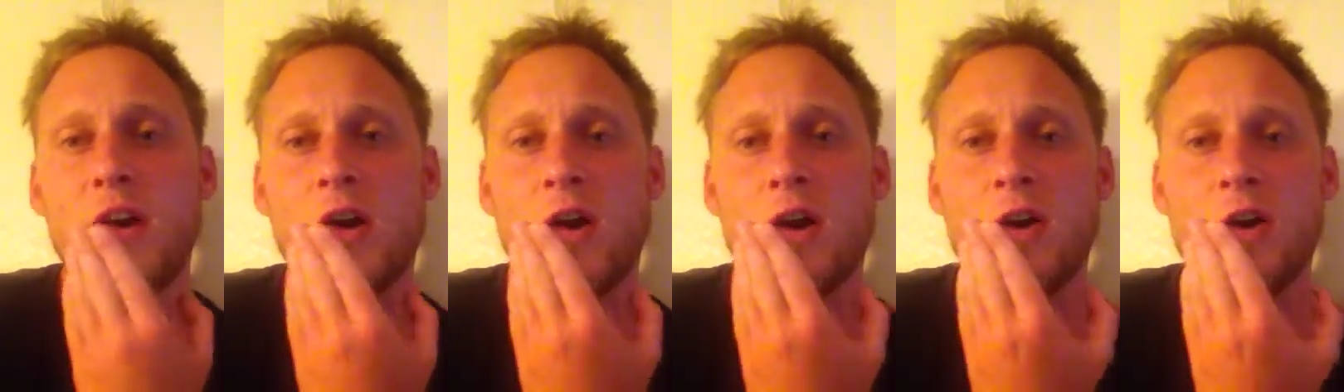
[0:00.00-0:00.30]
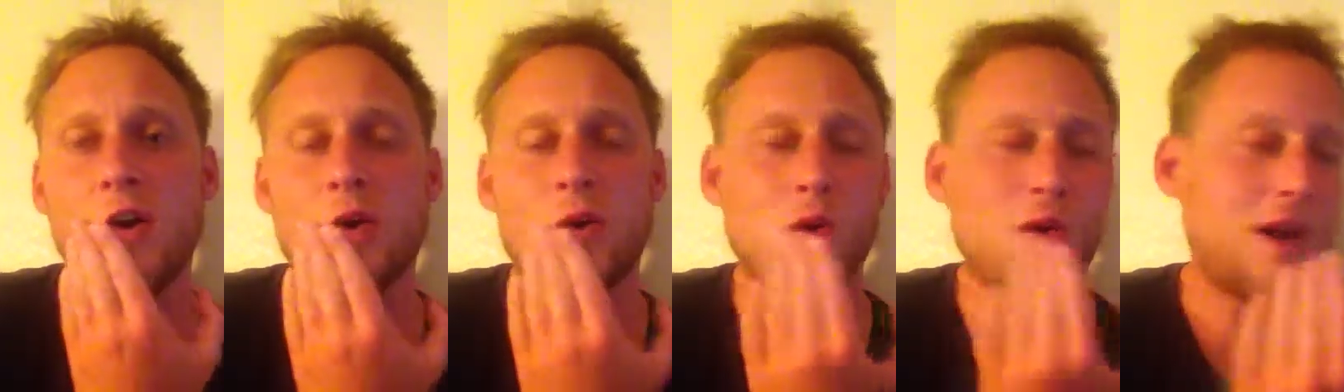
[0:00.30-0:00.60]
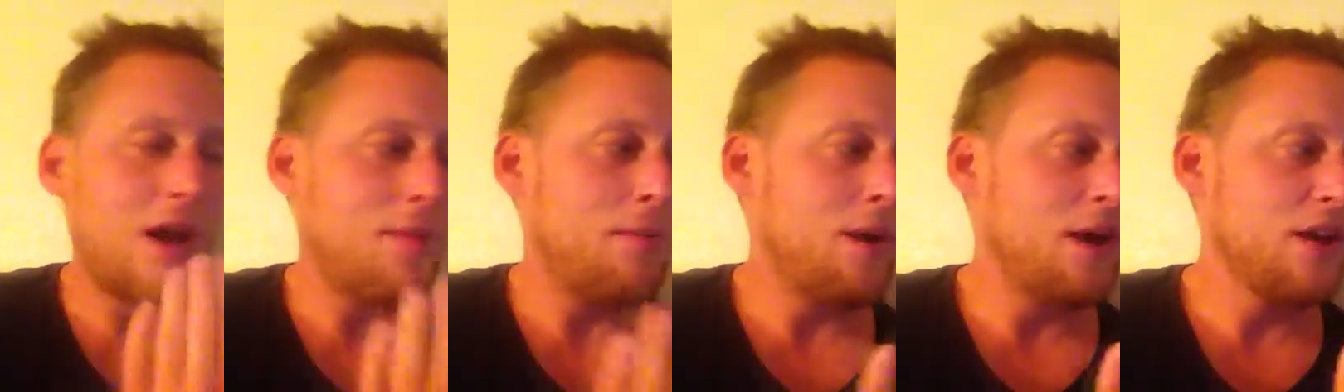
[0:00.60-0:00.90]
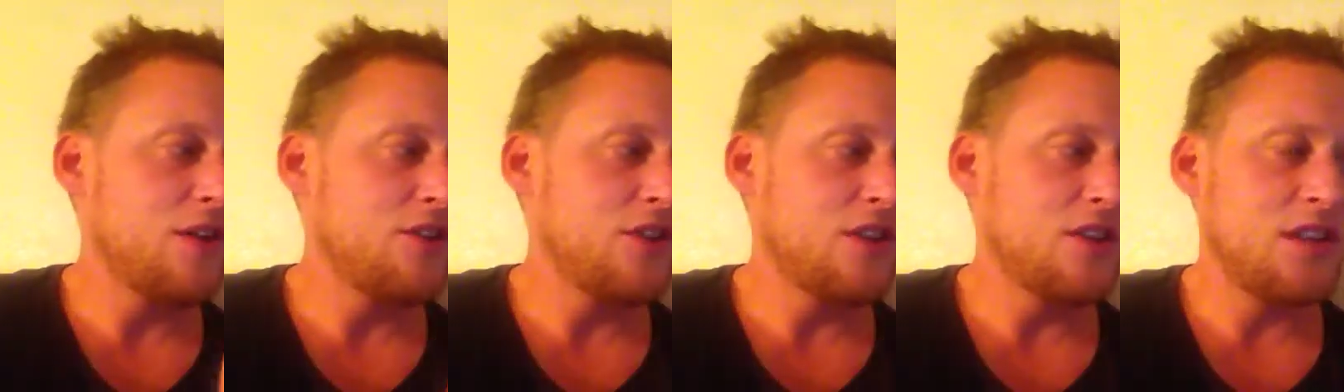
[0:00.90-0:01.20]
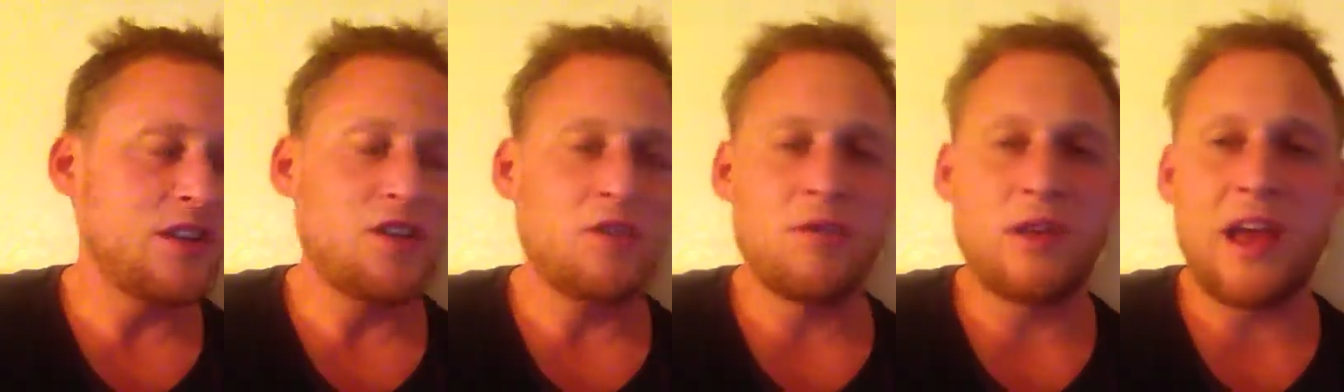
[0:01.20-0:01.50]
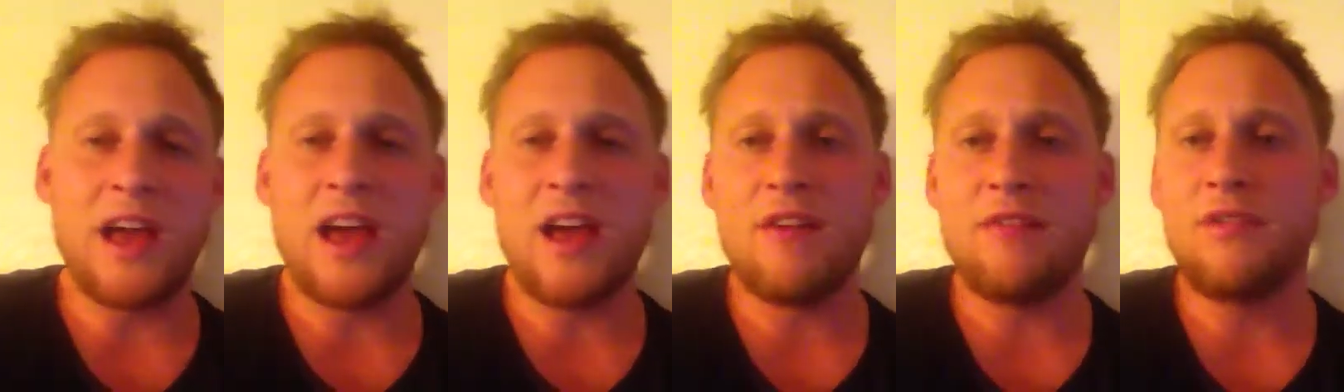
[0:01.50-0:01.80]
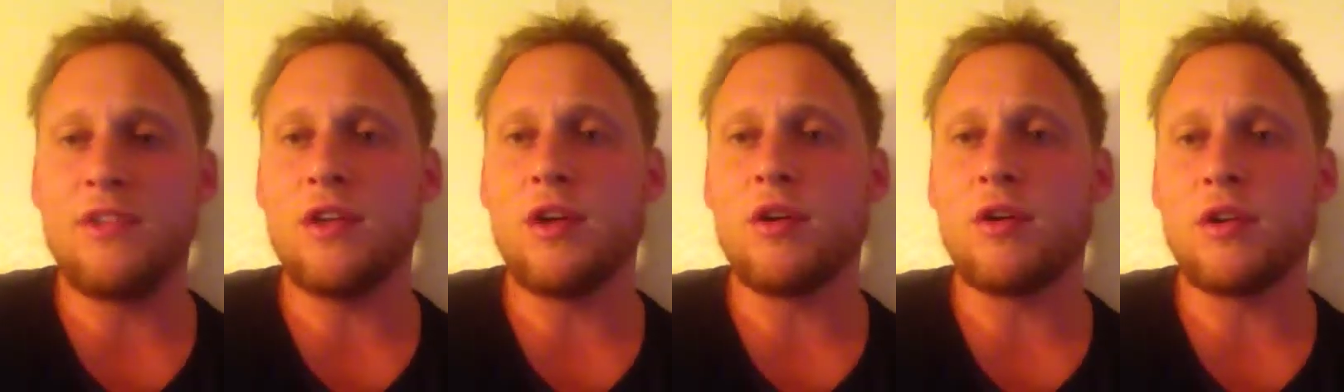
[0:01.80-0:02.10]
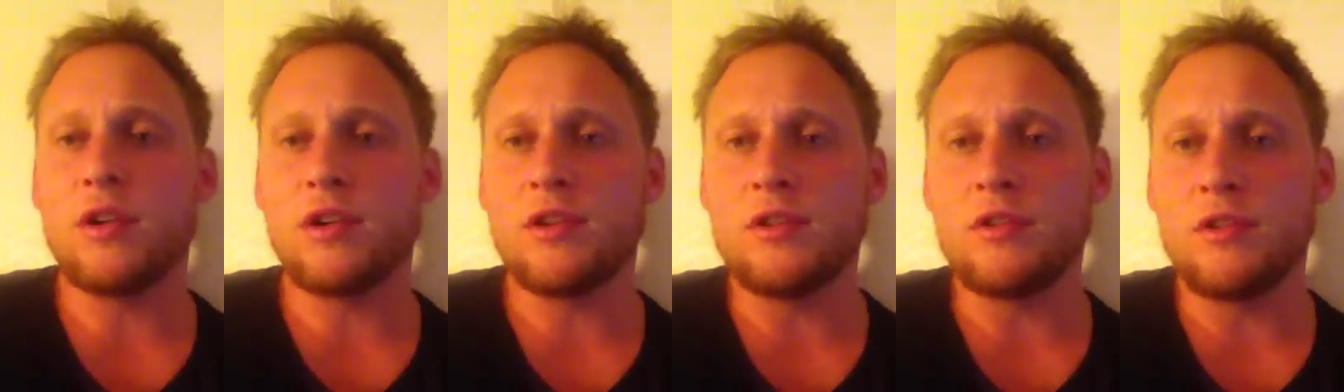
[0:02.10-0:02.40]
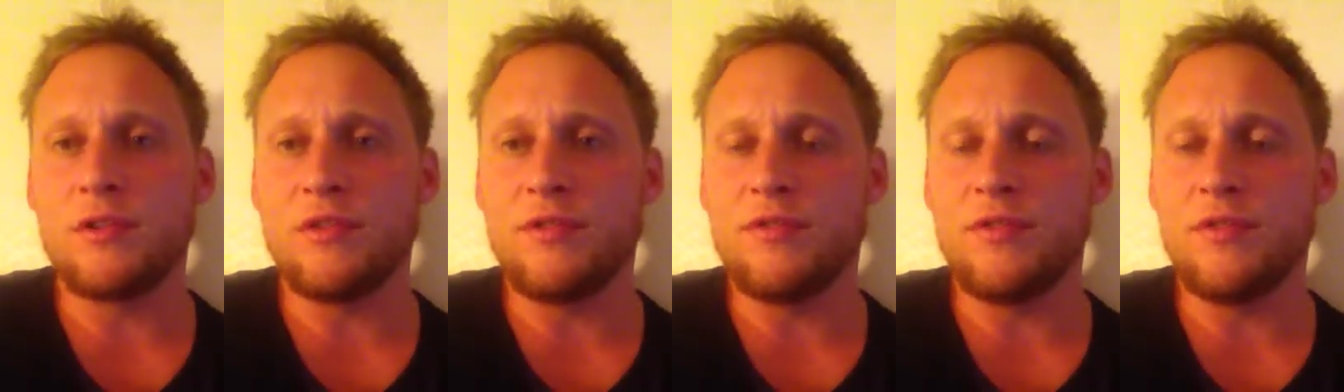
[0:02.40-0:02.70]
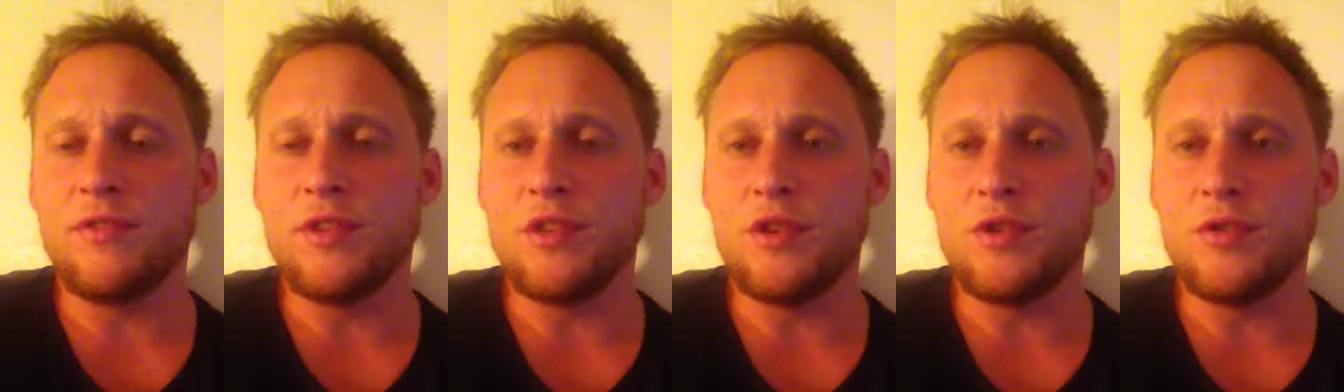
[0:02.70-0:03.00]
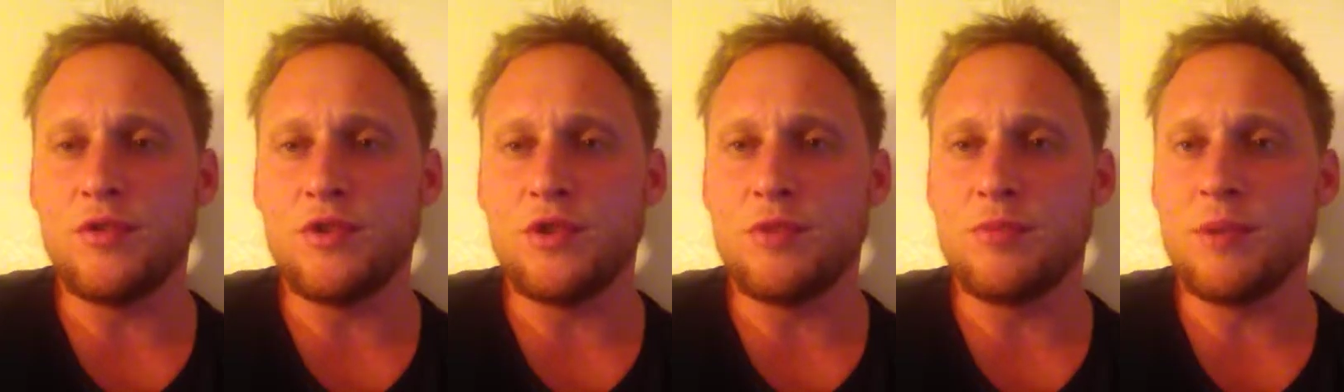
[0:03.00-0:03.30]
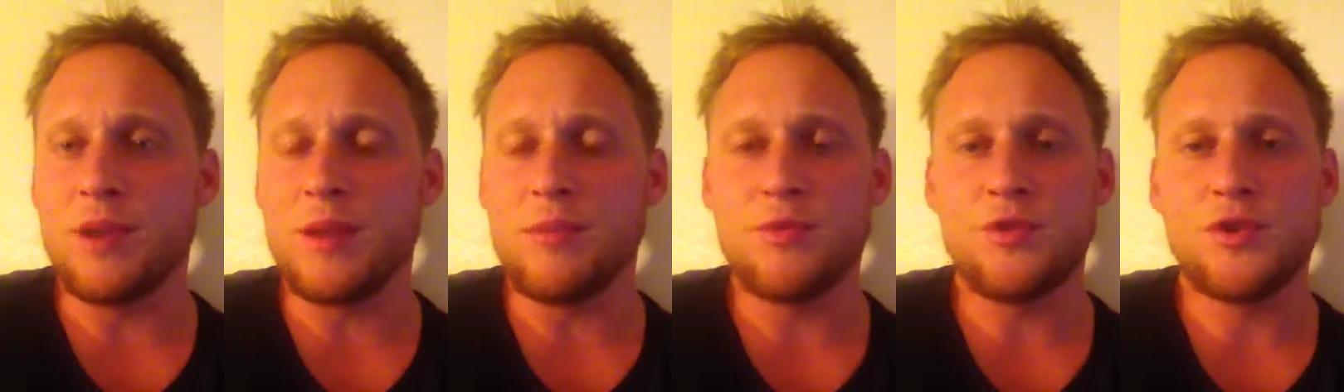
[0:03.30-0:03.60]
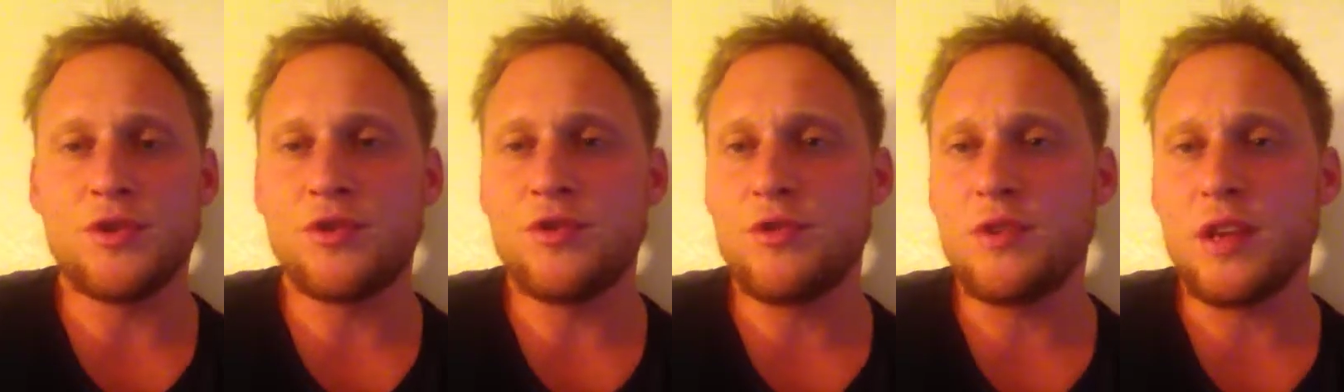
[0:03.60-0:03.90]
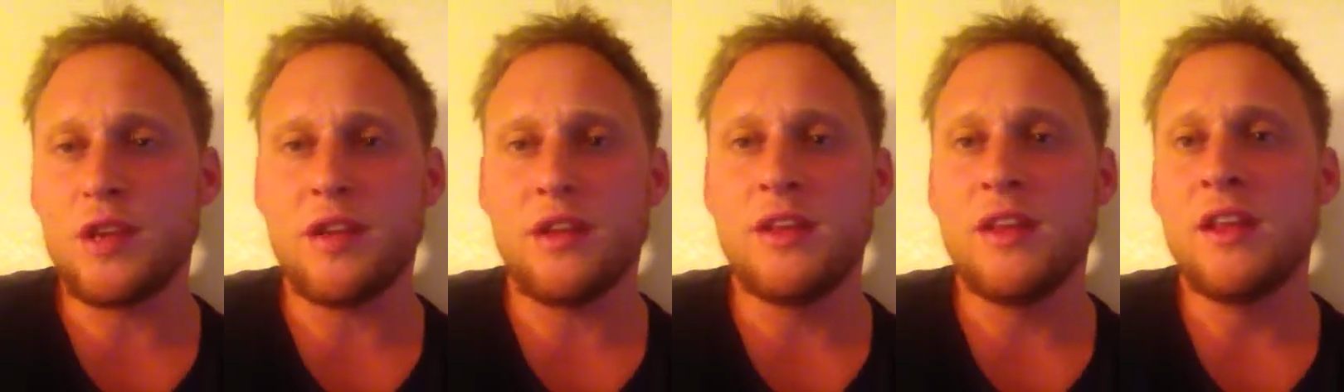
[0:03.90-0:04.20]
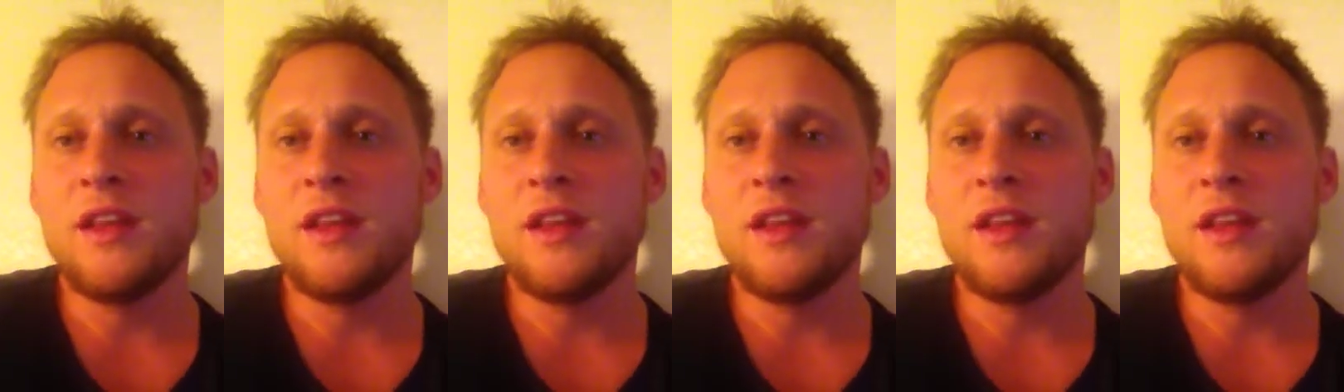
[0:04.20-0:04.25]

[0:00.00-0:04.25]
article, and I apologize I don't have the article or the YouTube, but I'm sure you can